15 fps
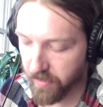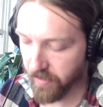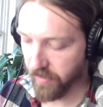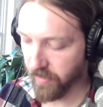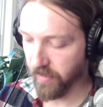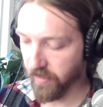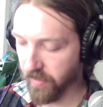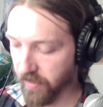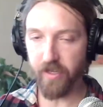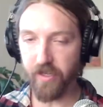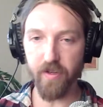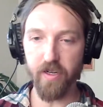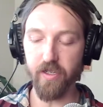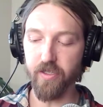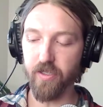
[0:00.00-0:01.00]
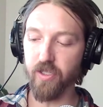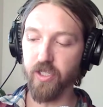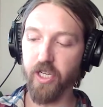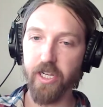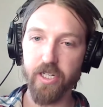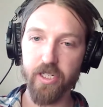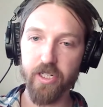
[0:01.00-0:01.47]
Then you can also
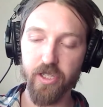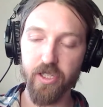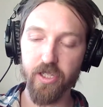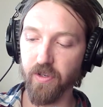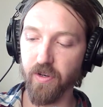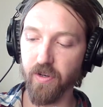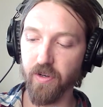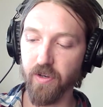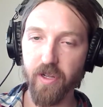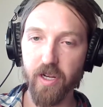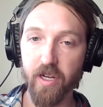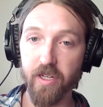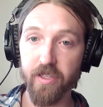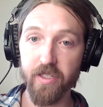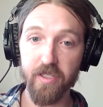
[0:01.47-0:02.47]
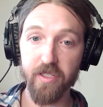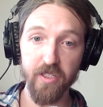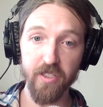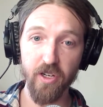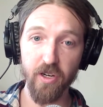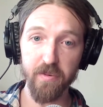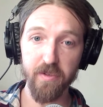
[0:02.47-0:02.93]
change the drone on the C
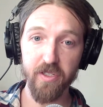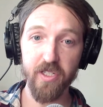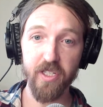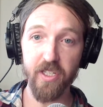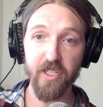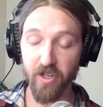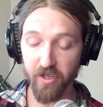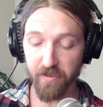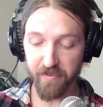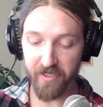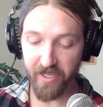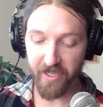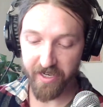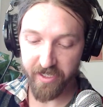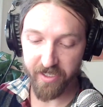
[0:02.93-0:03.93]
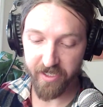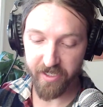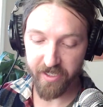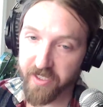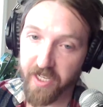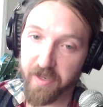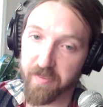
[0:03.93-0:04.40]
sharp side and do the
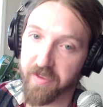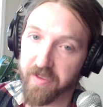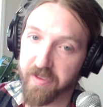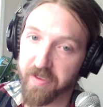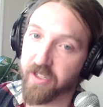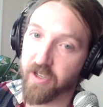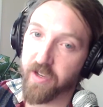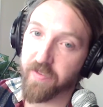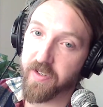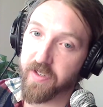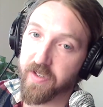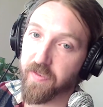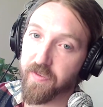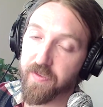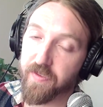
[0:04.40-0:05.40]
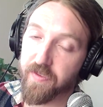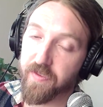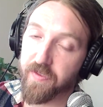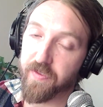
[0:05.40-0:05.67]
same thing, and you'll have a different flute.